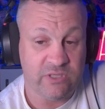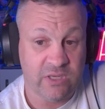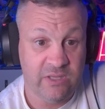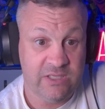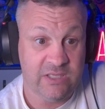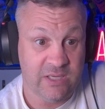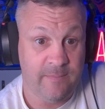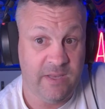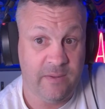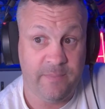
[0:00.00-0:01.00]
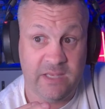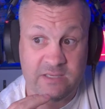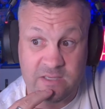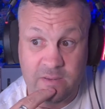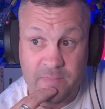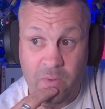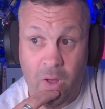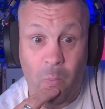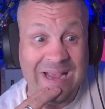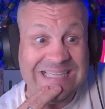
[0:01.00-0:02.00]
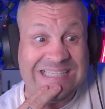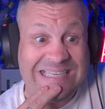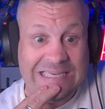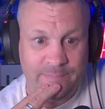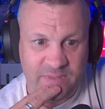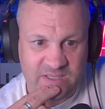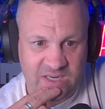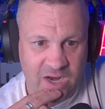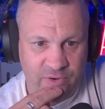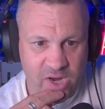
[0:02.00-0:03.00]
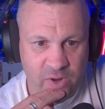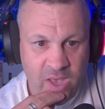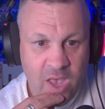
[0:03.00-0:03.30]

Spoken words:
So this is a wait and see scenario.